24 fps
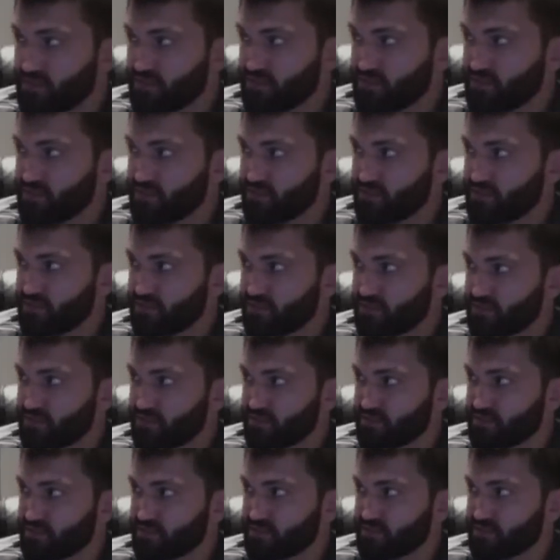Bad,
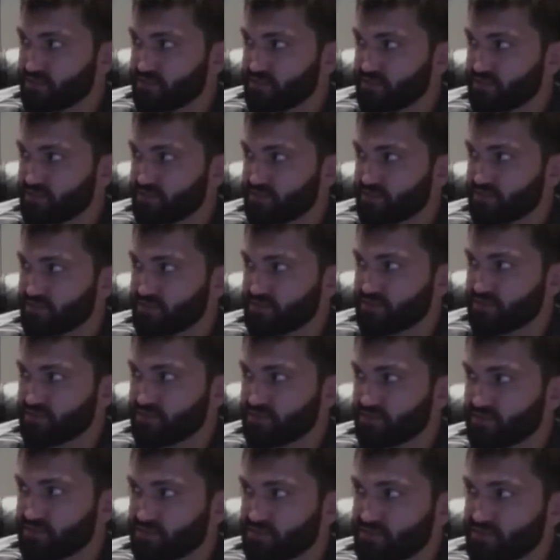odd, something
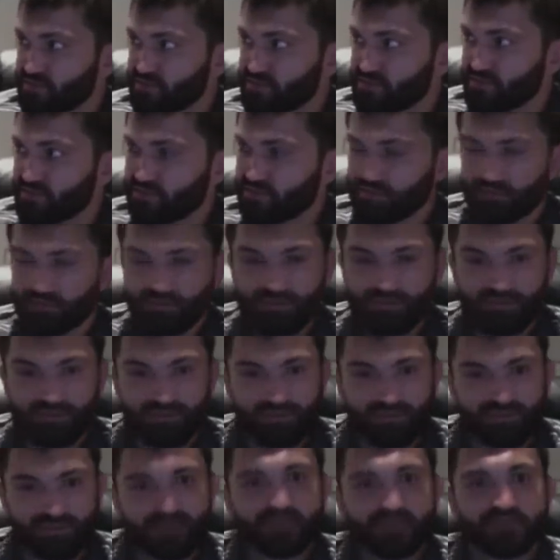that's different, something that
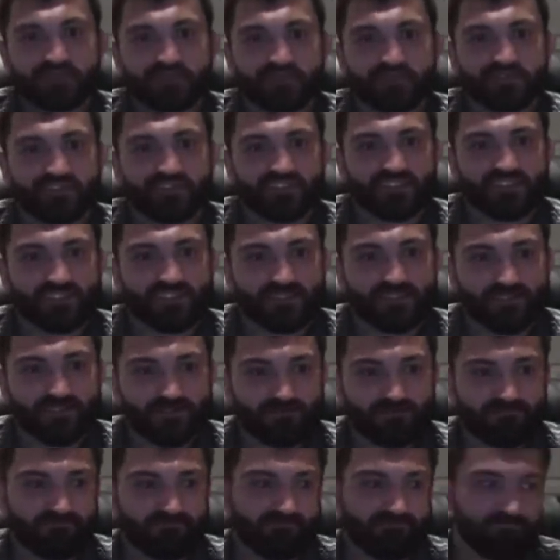people
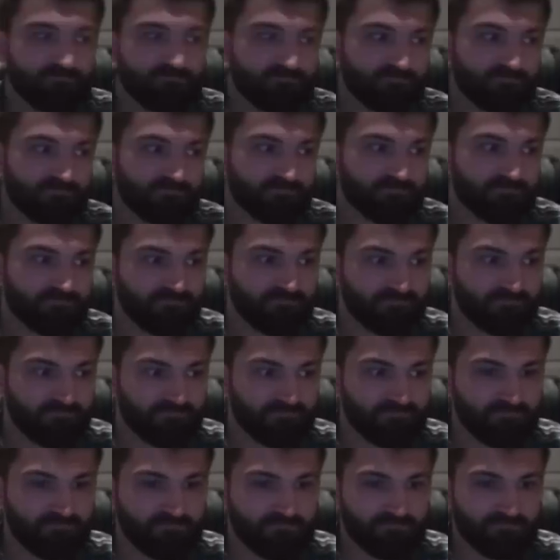don't consider normal.
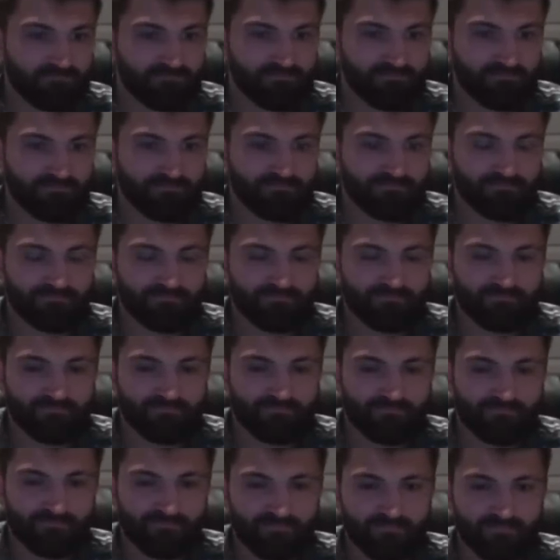
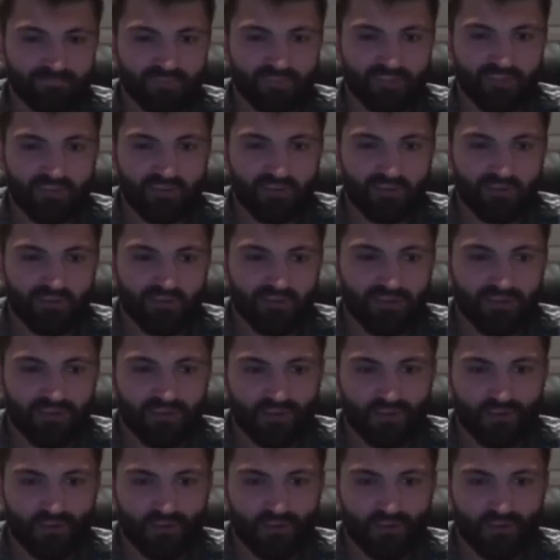I can name one.